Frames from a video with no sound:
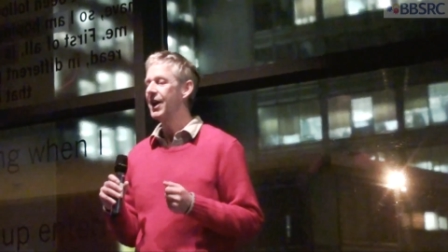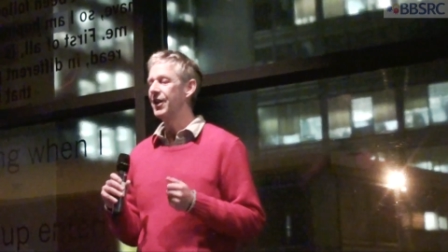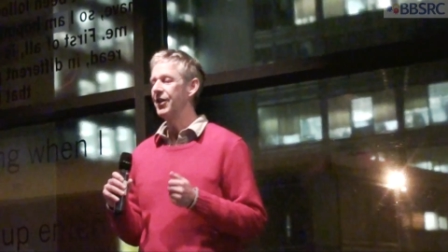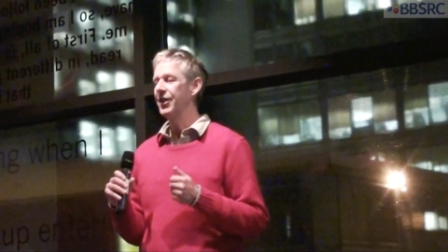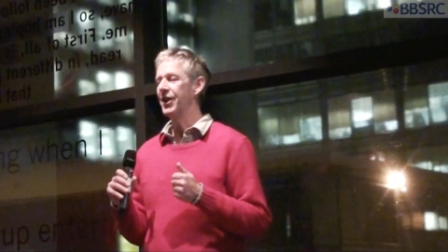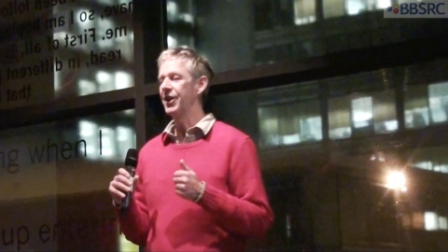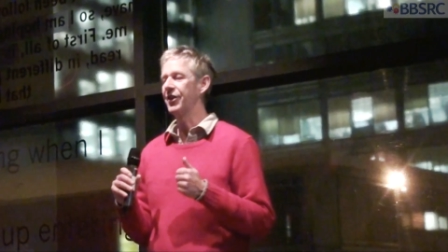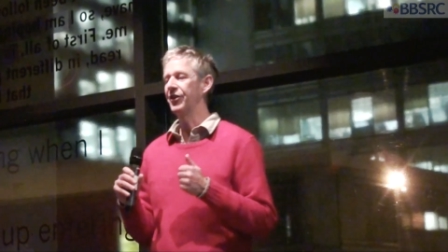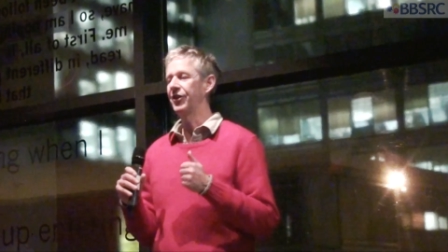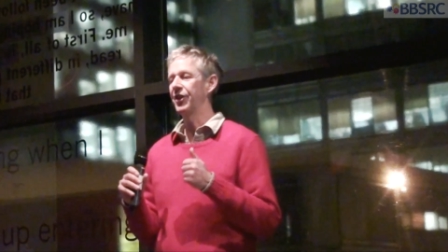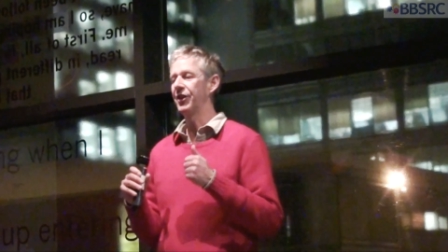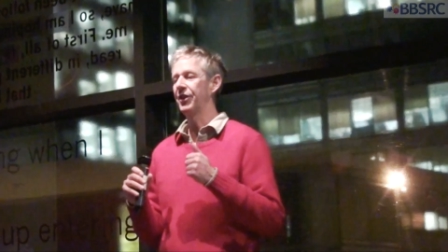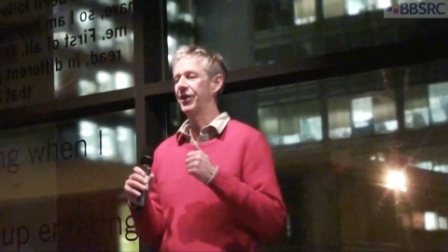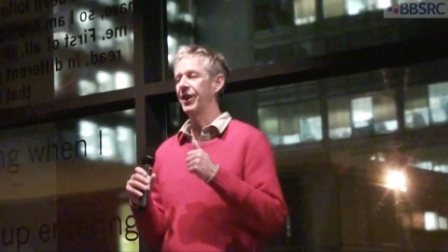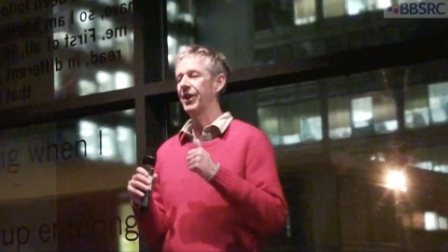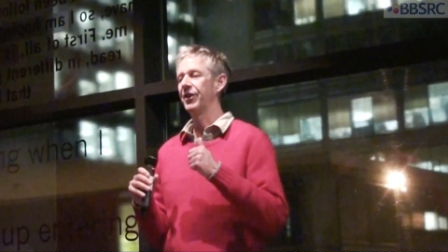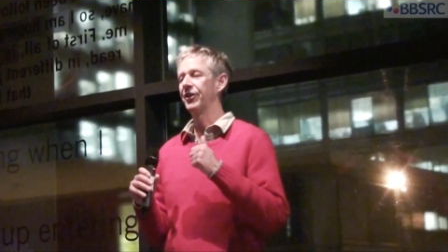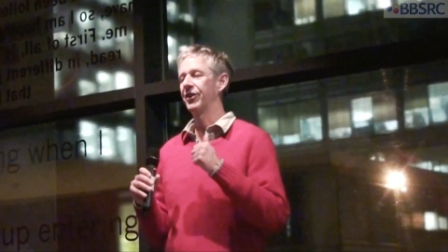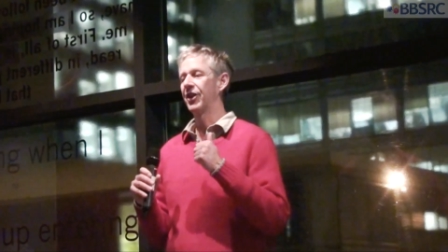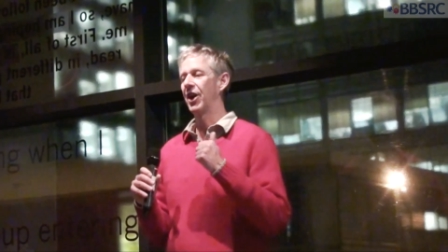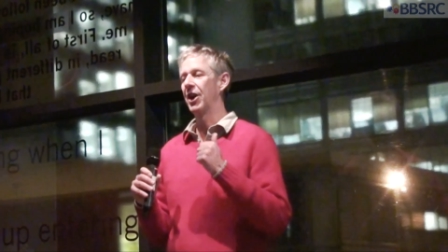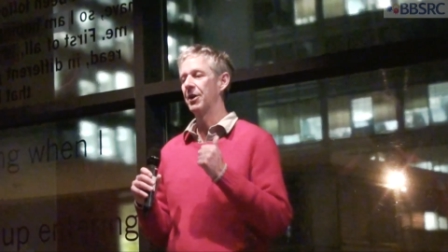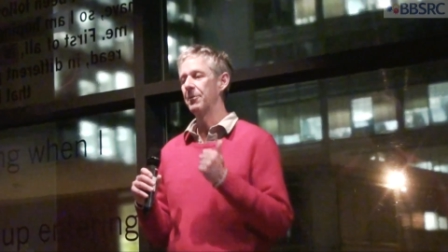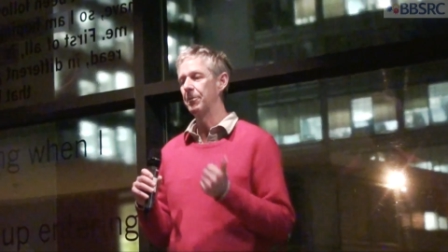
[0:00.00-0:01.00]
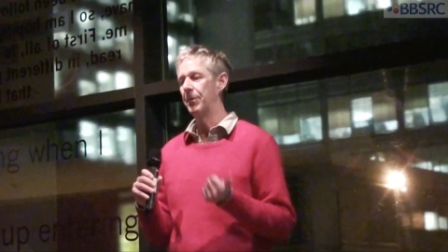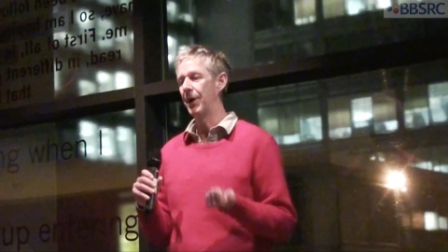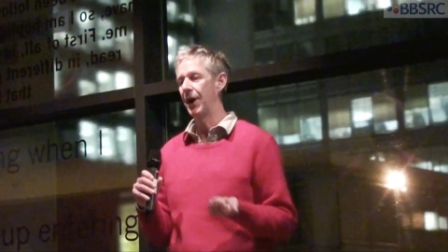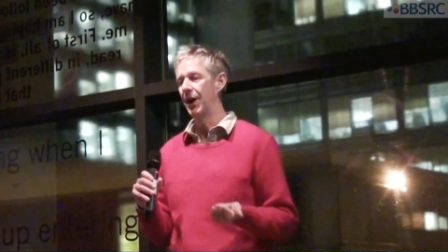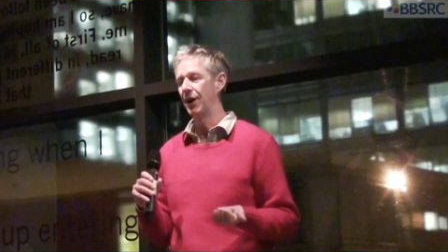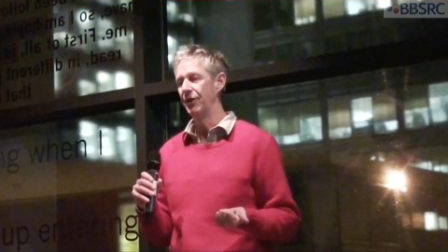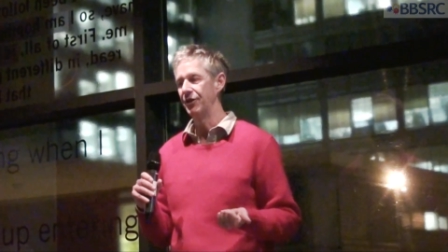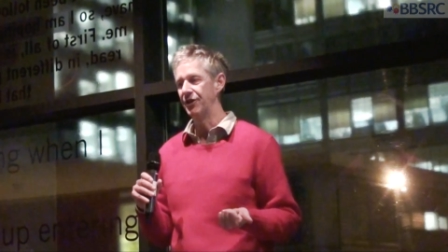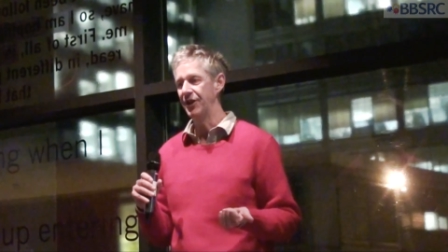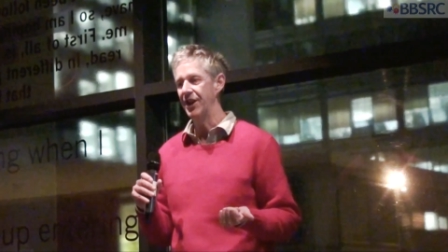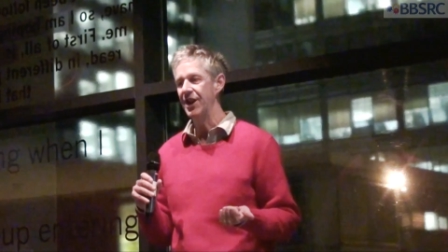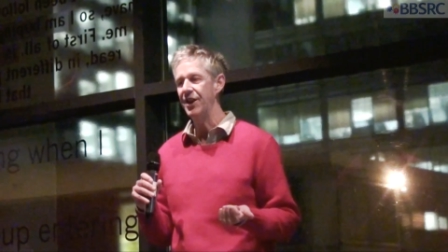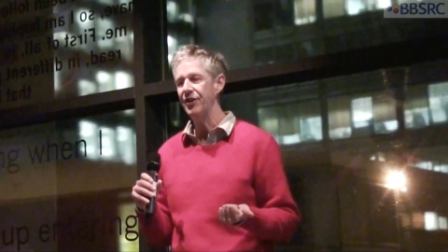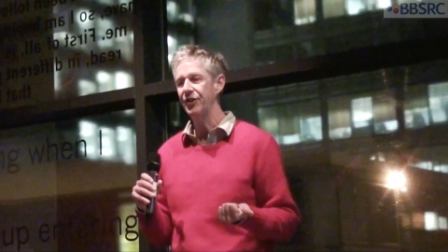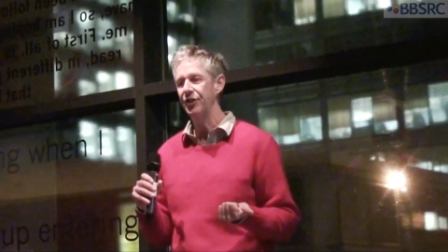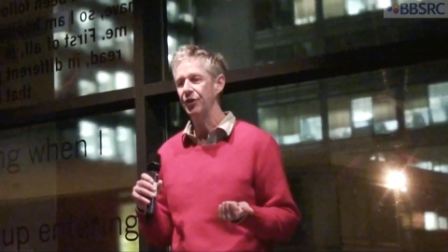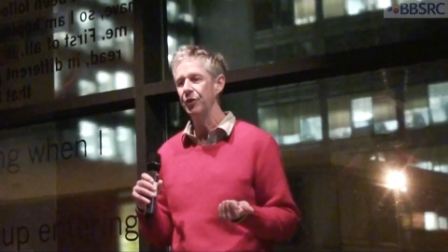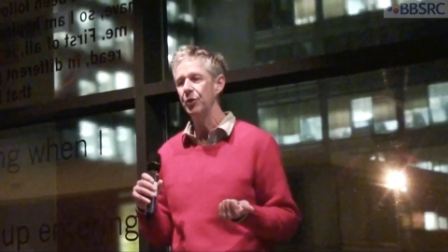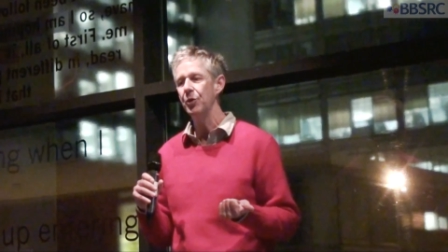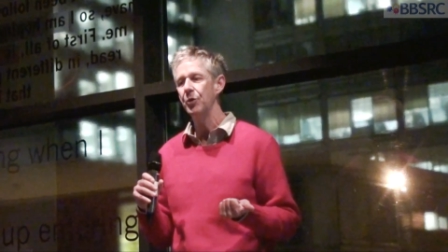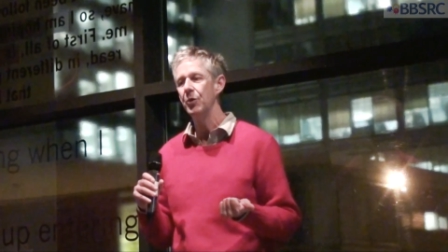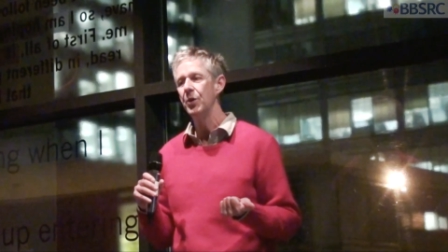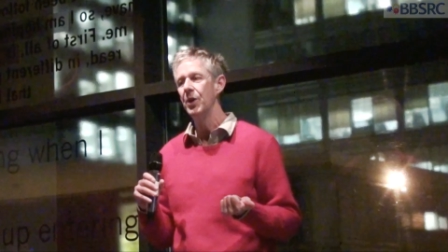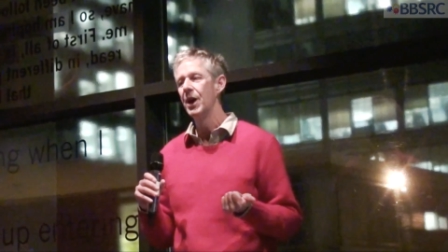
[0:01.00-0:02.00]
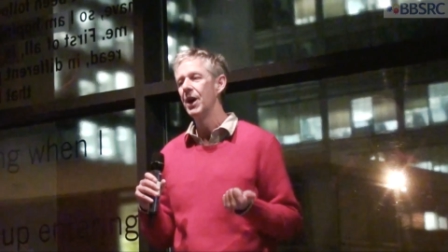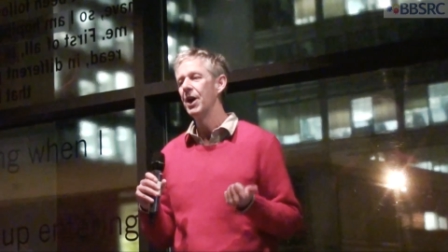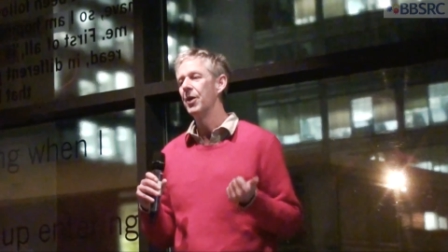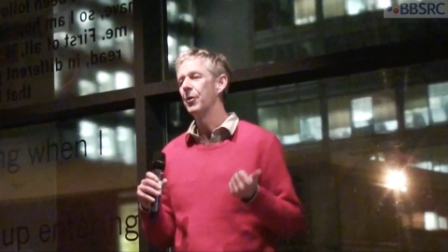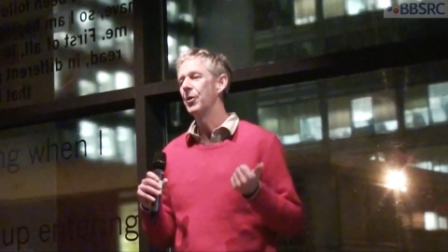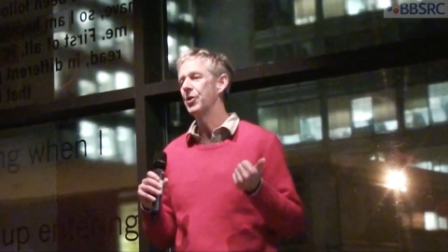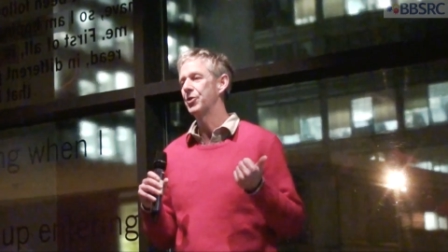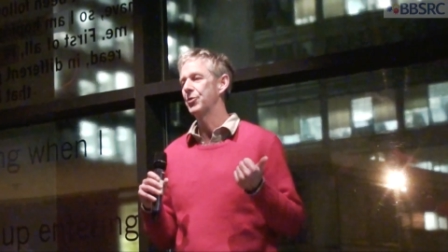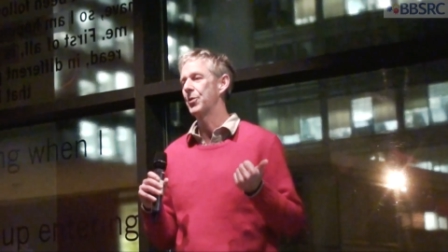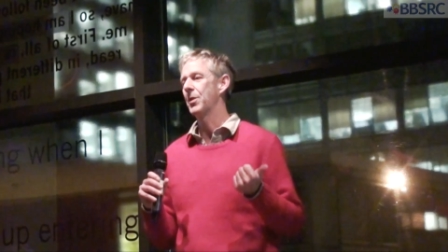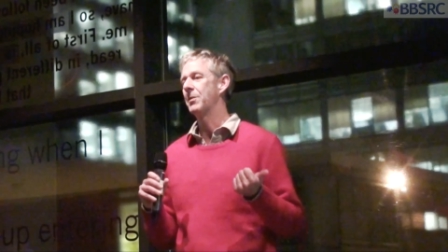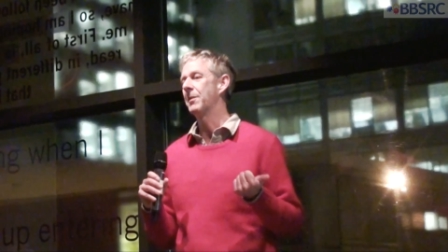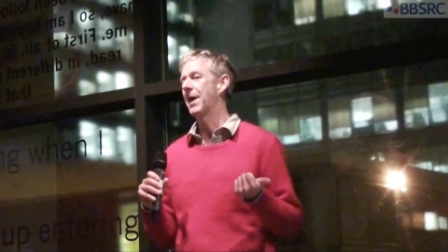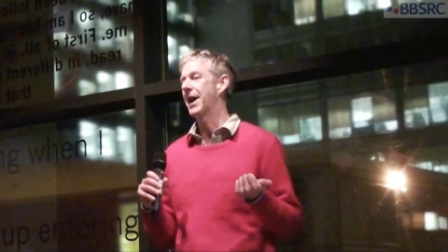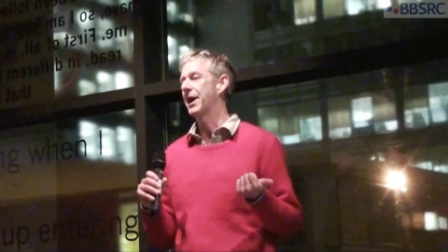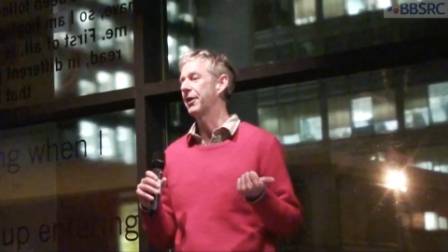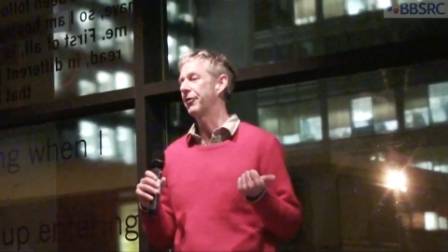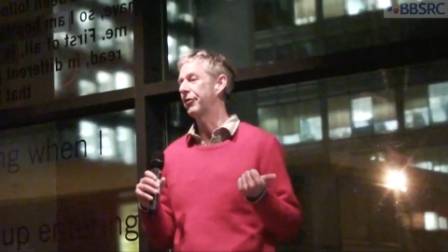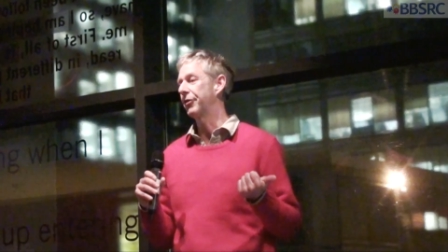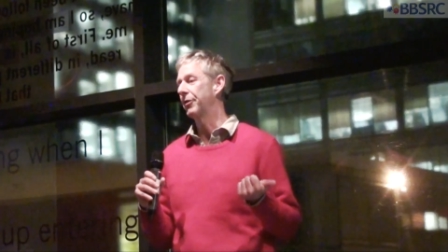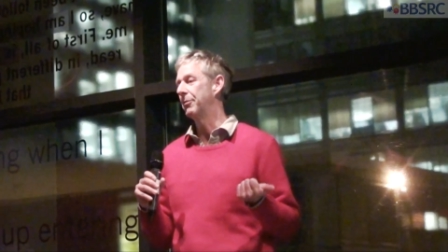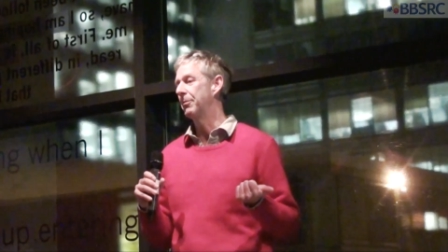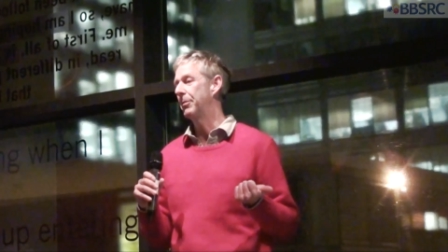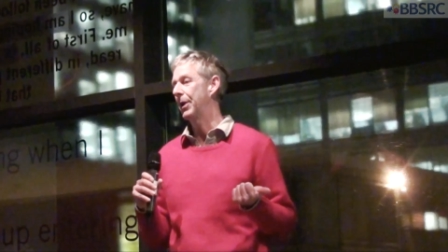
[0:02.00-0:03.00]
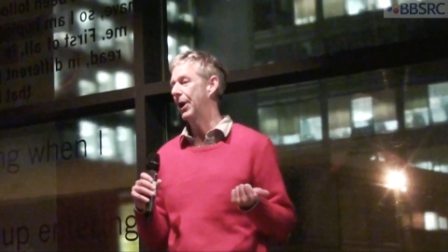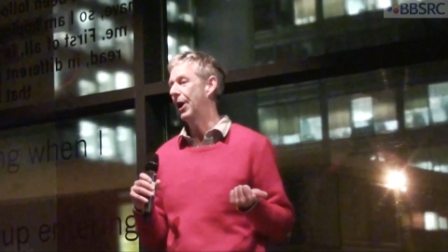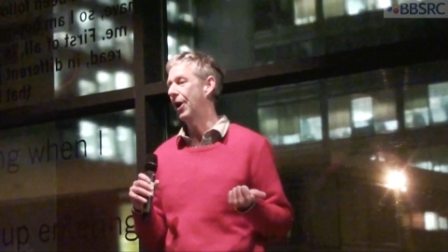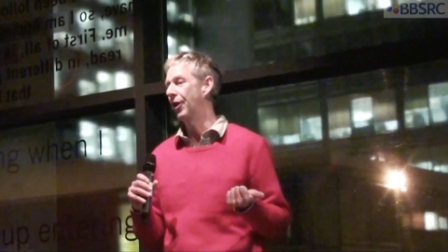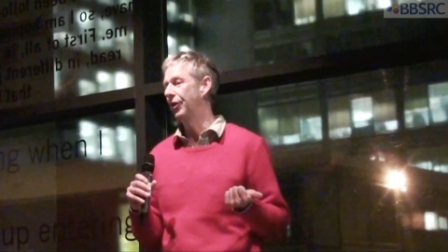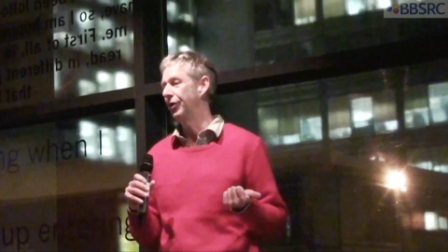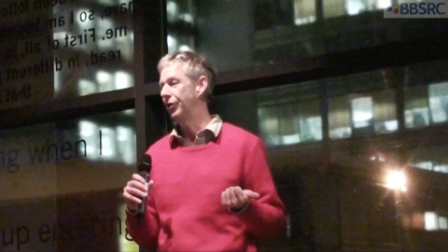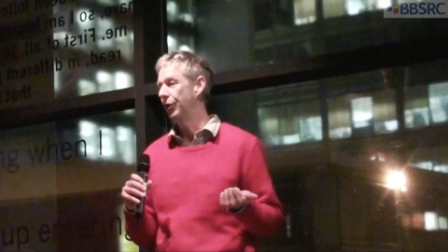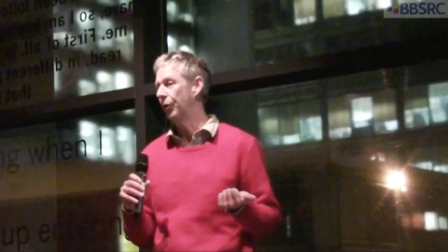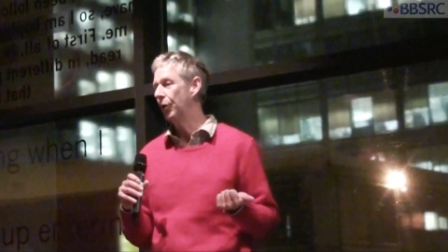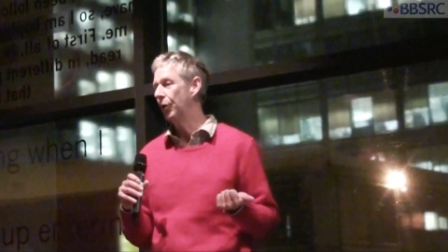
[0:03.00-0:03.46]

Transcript: These are things like biodiesel, which we make from plant